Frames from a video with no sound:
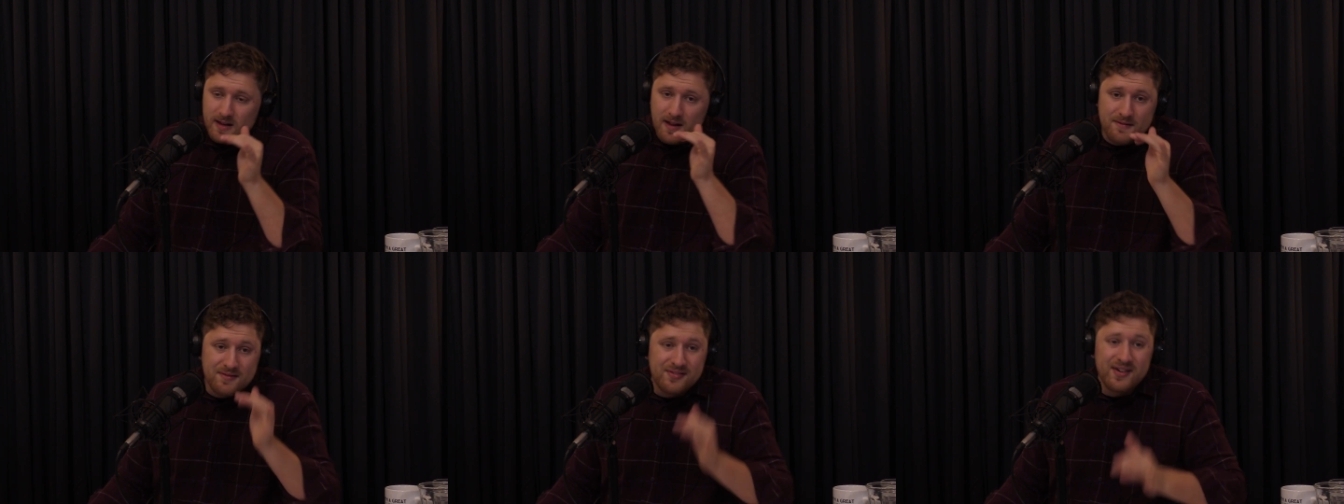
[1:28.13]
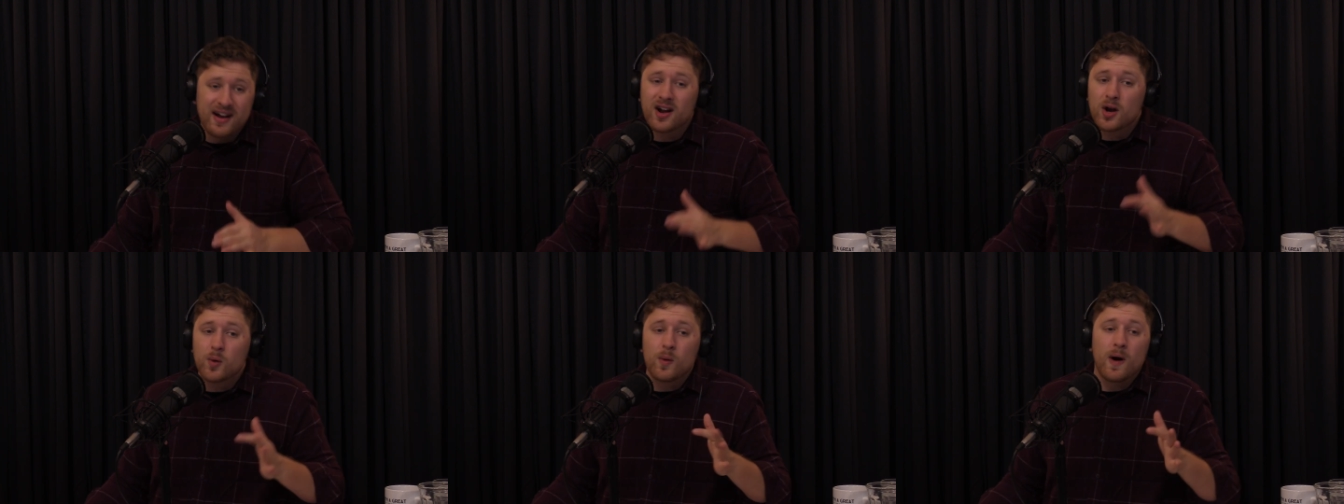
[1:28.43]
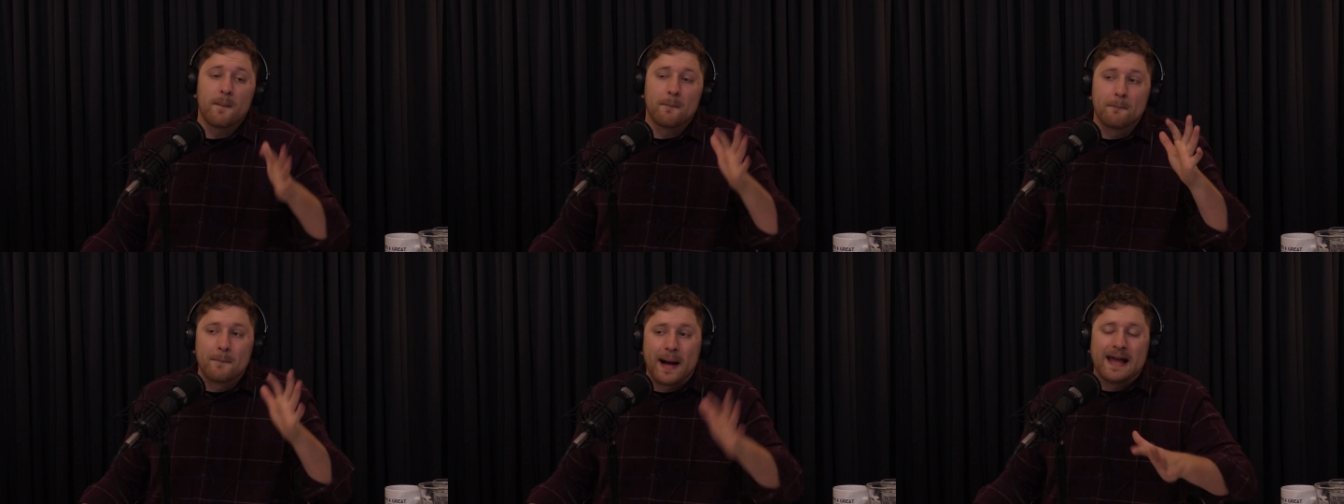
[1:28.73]
very
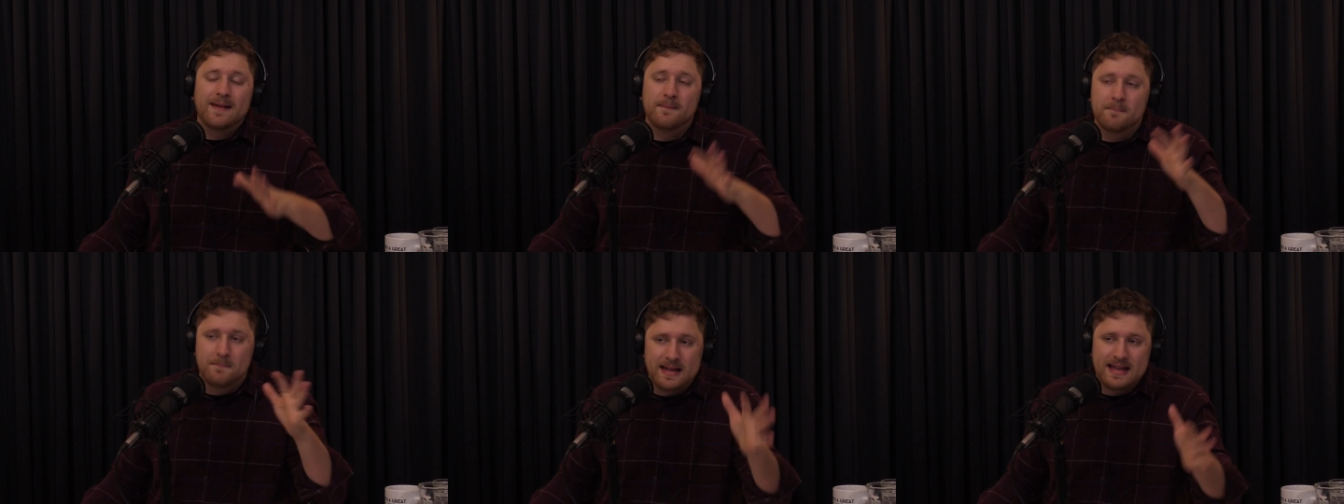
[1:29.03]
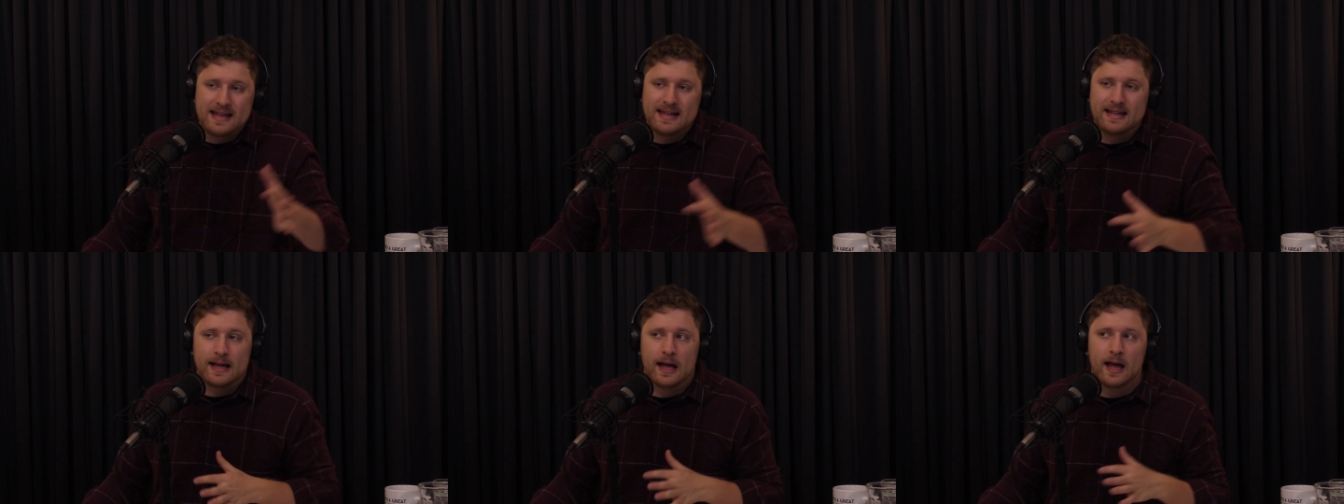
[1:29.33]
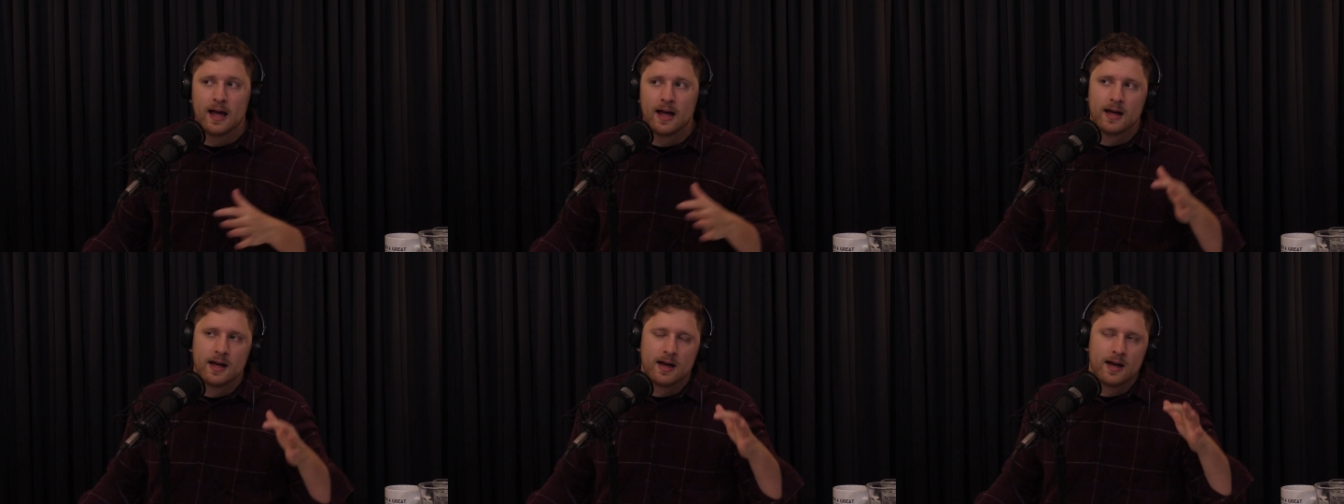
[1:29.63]
well might be
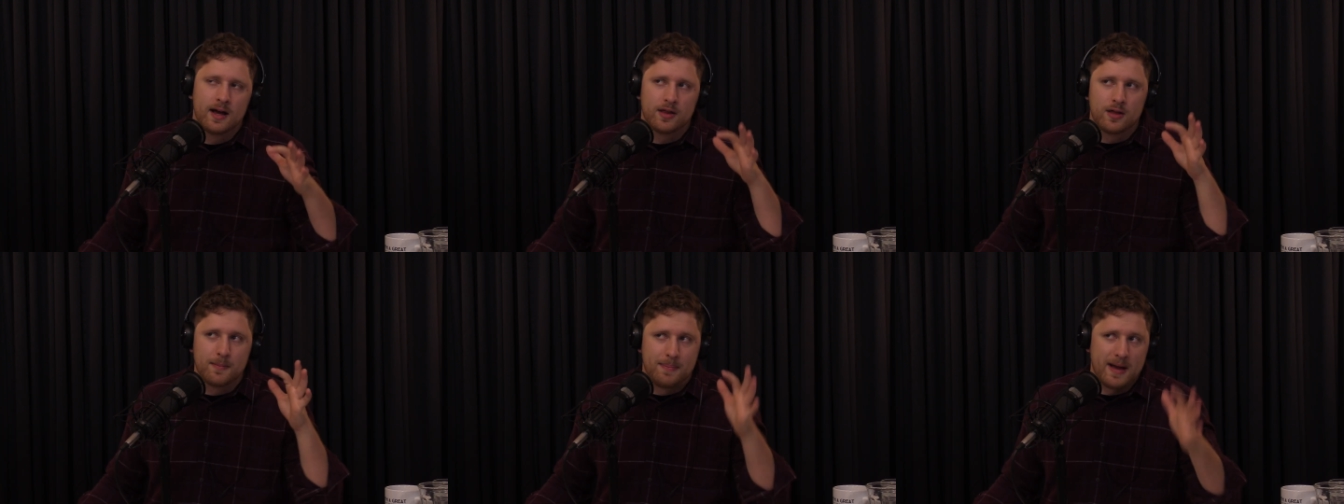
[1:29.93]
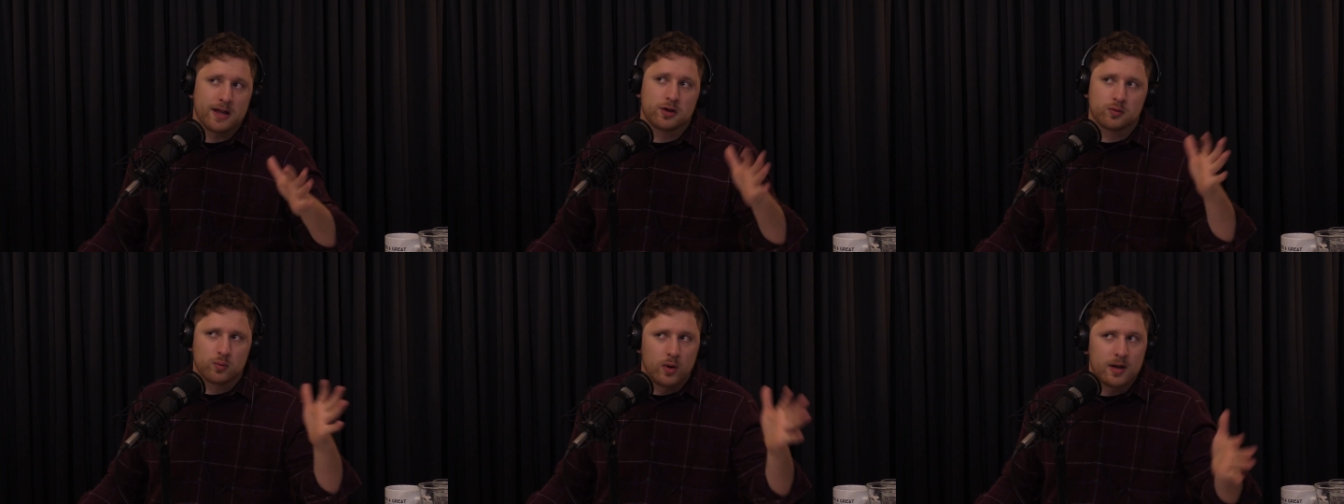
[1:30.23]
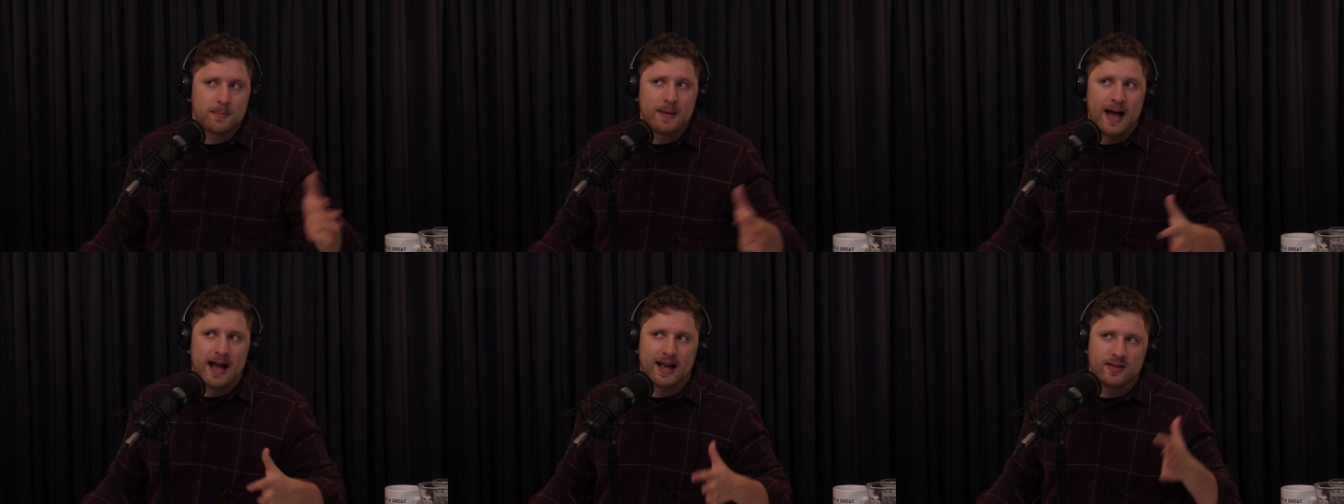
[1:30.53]
the best
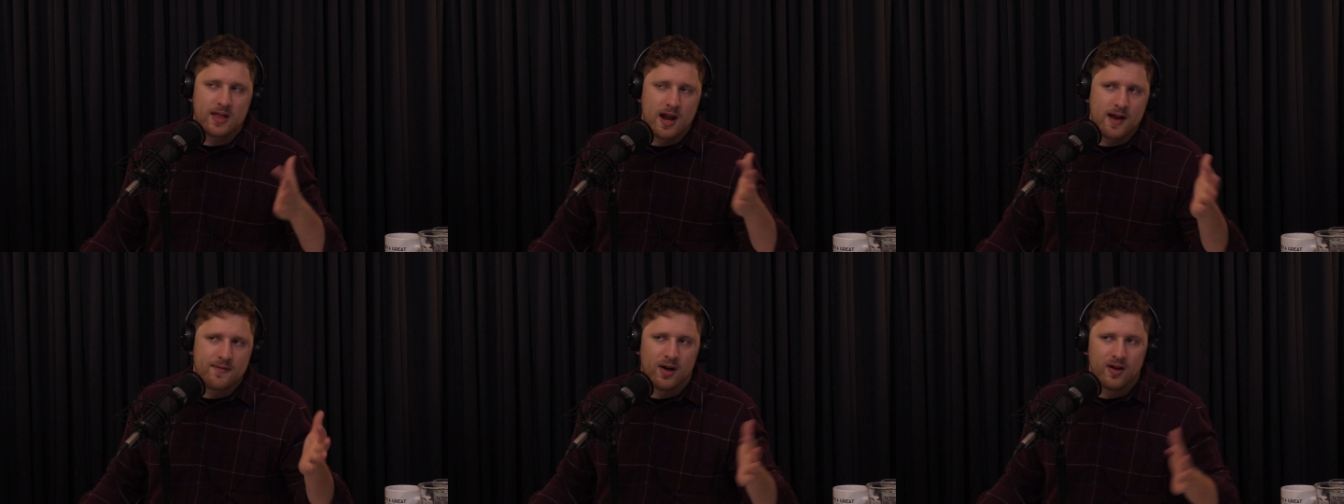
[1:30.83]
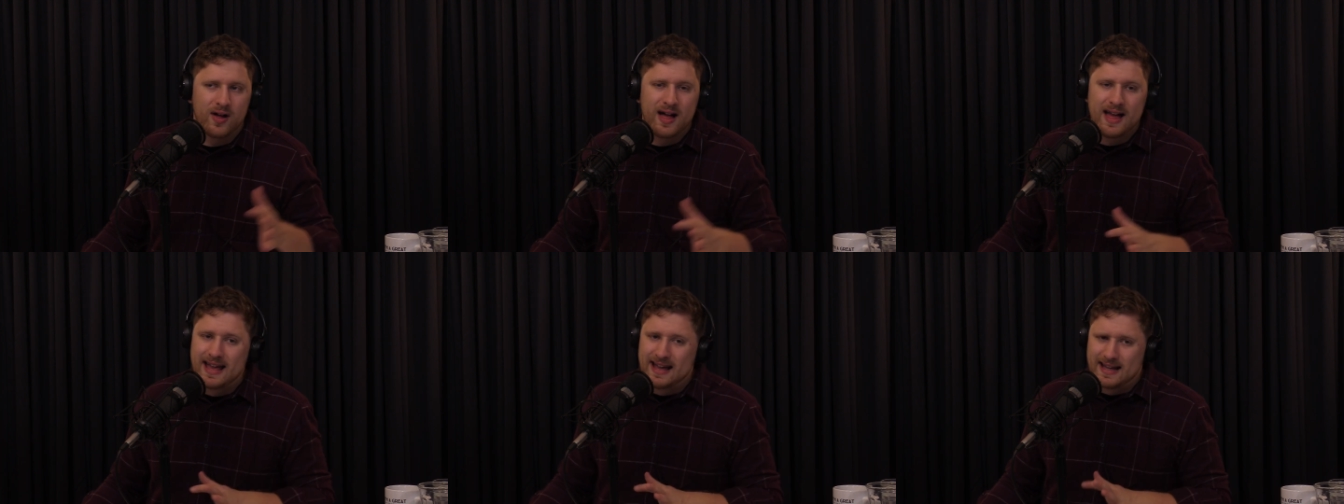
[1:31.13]
running back in the NFL.